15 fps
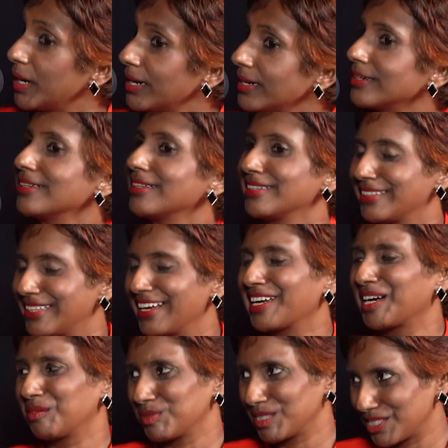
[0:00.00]
But there
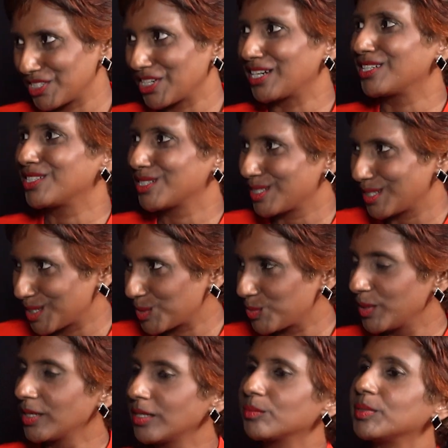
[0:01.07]
comes its challenges as
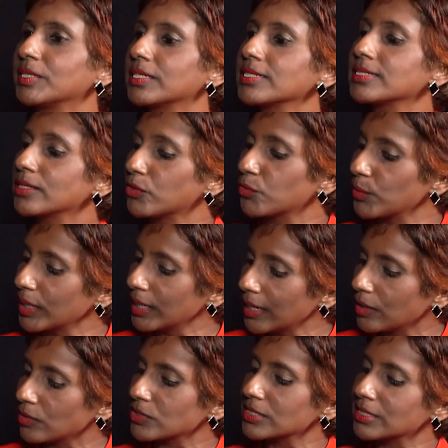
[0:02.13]
well because the 3
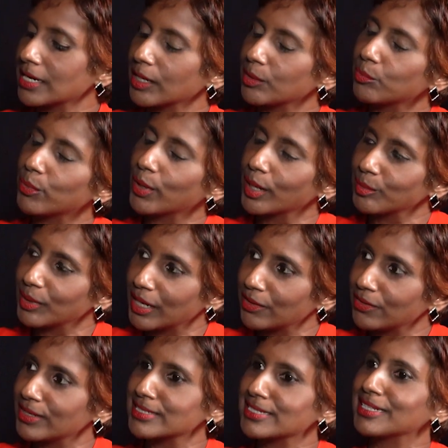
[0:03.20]
houses are in prime
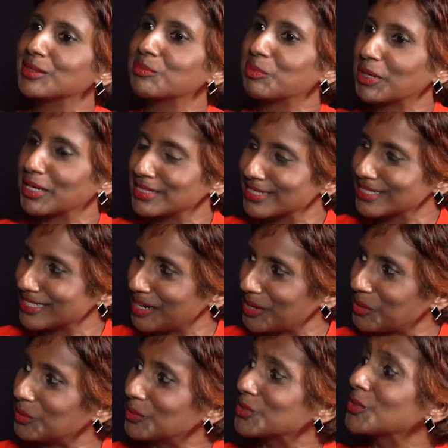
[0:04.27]
areas and the prices
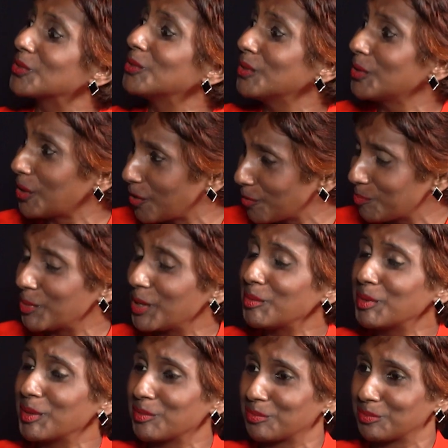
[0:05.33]
are also of
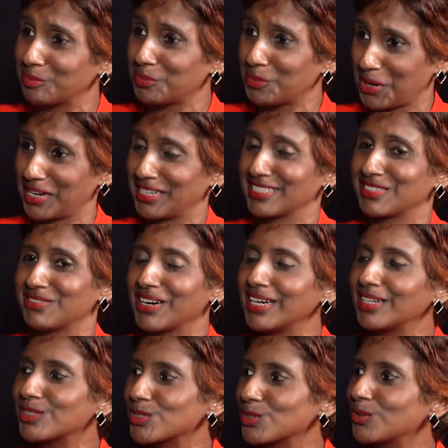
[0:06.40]
premium price,
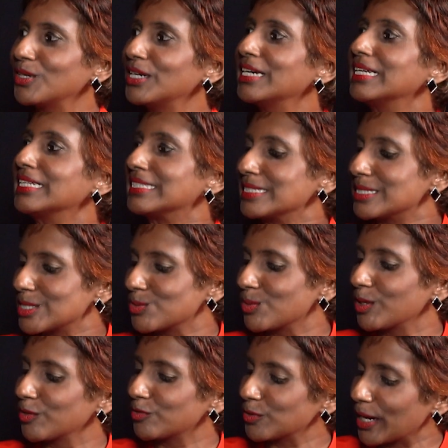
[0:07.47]
right? So this is
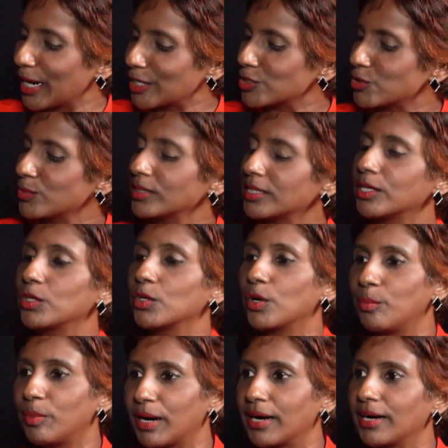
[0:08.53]
where you have to ensure that
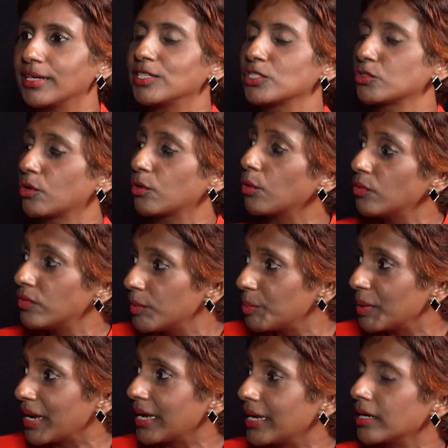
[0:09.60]
your buyer is not
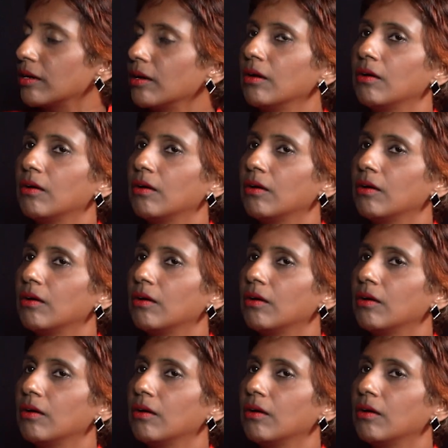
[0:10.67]
overpaying,